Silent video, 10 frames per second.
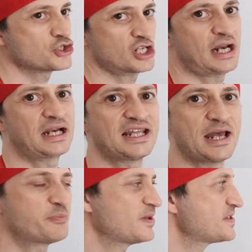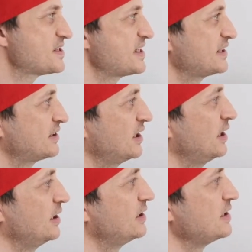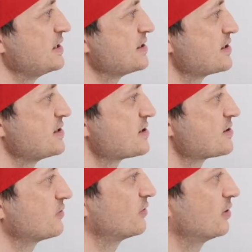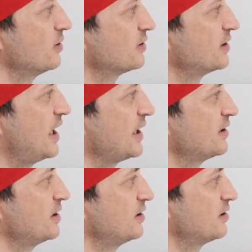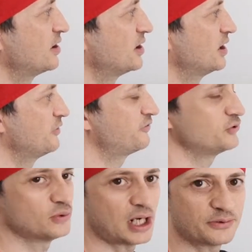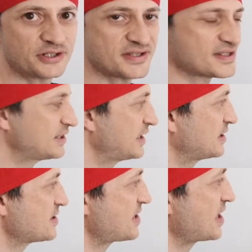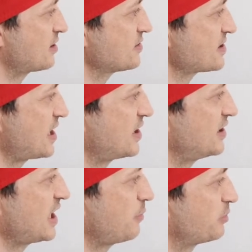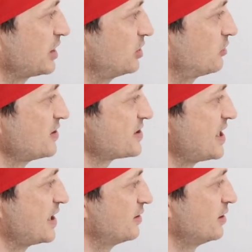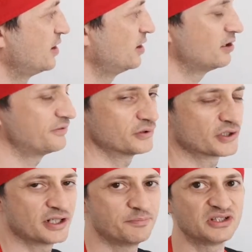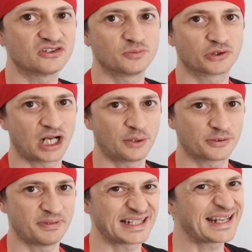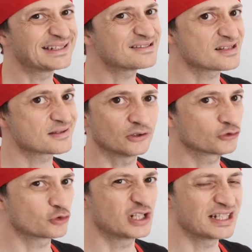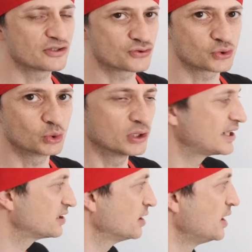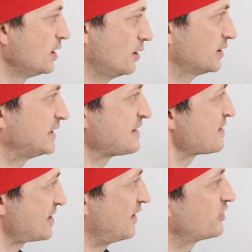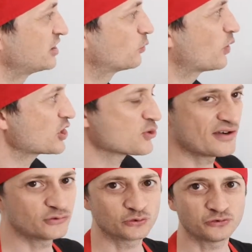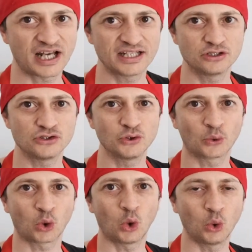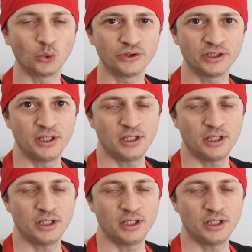generally happens is that this is done in a few hours, and then the second side, the appretto, is done for a bit more hour. But again, this is not really a rule, and this is something where you have to find your own